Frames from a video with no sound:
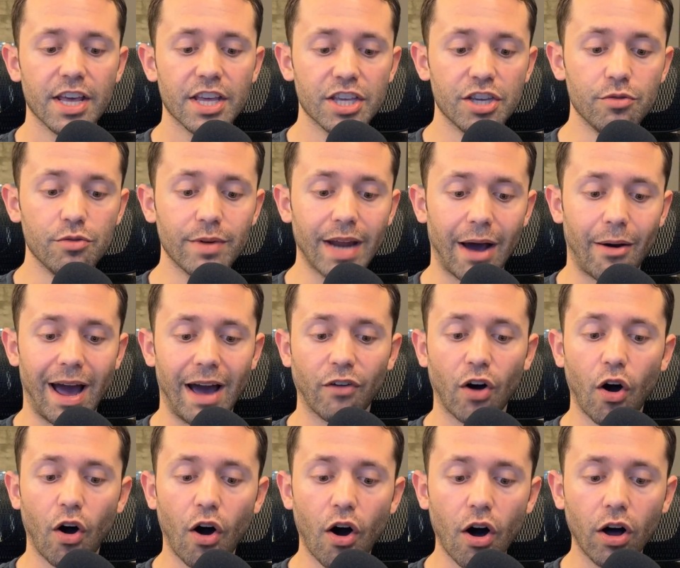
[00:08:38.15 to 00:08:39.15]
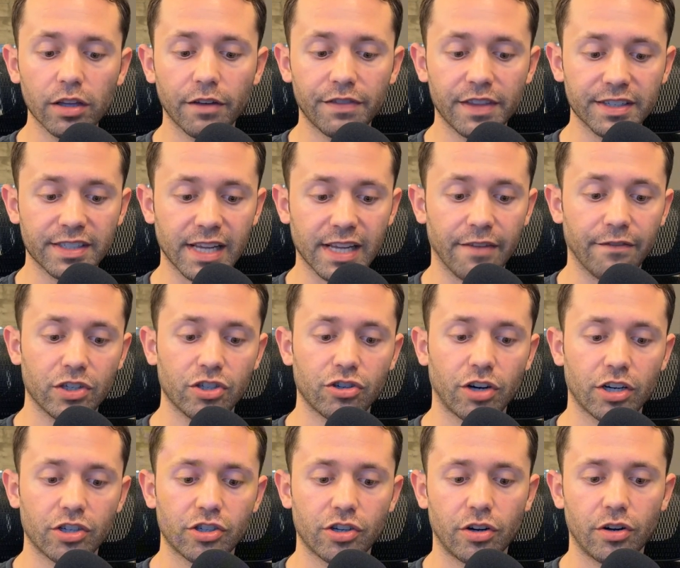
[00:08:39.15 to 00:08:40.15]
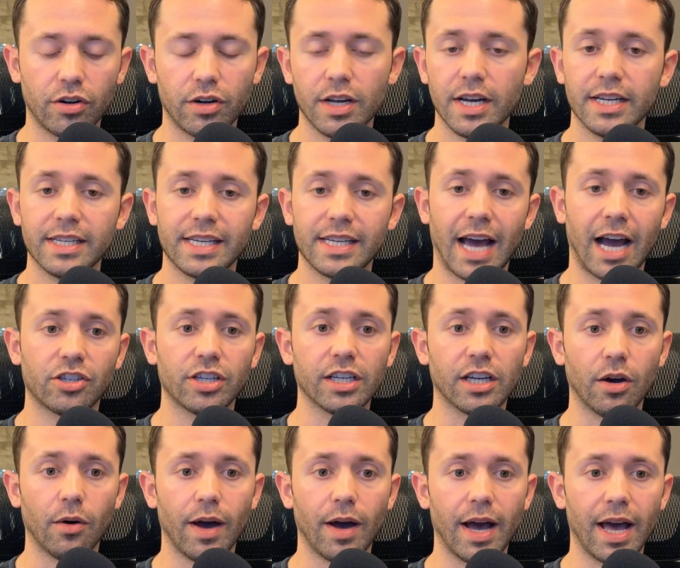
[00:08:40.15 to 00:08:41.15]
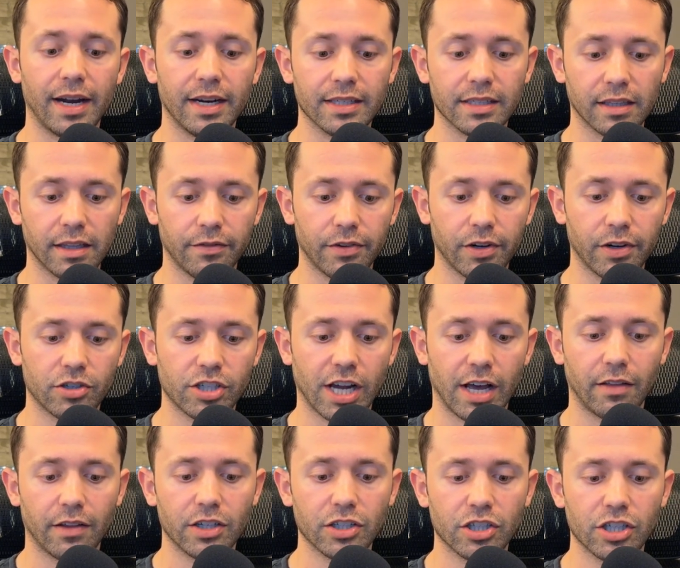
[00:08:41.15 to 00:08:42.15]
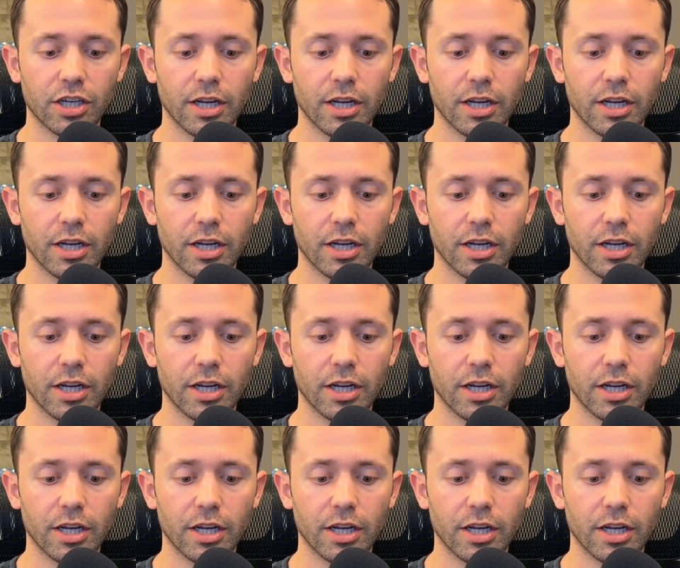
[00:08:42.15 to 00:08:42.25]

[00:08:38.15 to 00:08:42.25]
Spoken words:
You now have all of this infrastructure to actually go ahead and deliver your challenge.